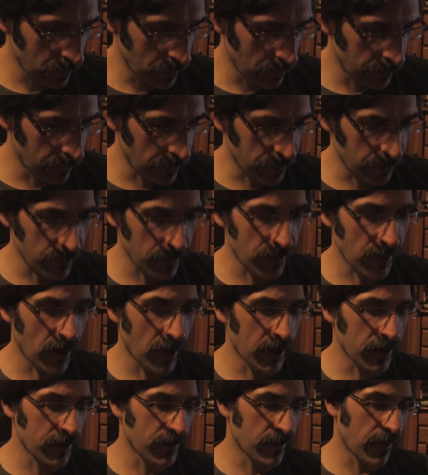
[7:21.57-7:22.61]
this was
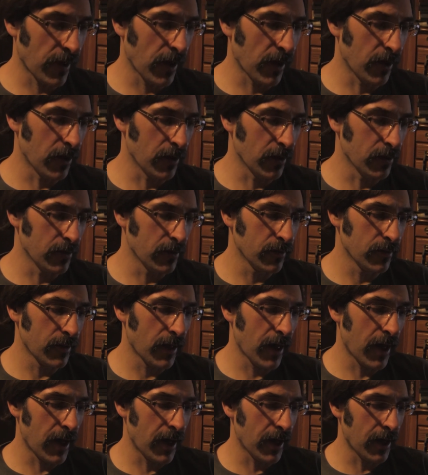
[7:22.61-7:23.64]
on sale
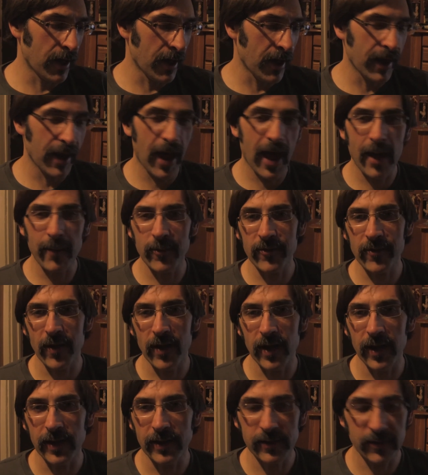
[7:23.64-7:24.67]
at
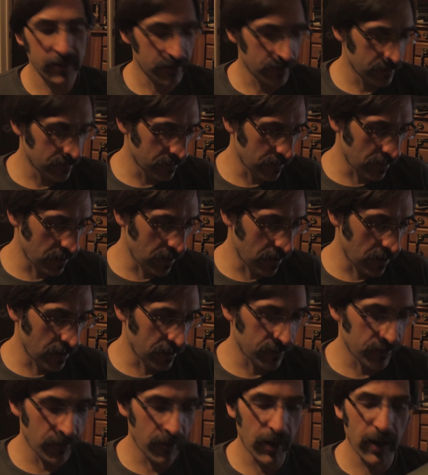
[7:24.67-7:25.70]
Amazon.
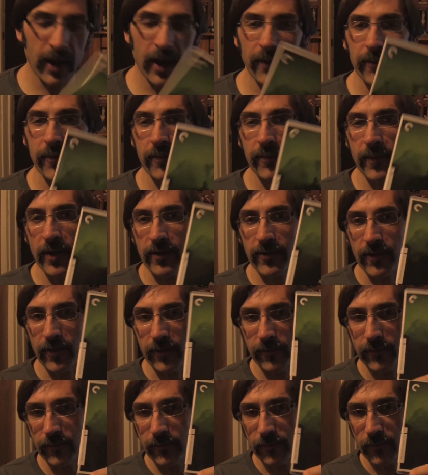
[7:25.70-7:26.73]
So I got
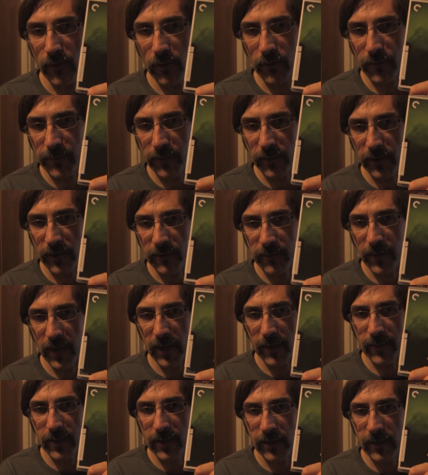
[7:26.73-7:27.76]
myself Rosemary's
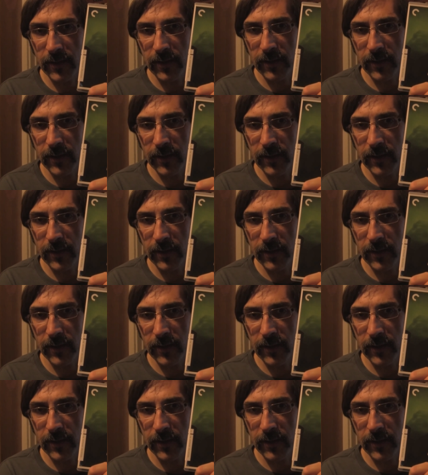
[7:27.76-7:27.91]
Baby.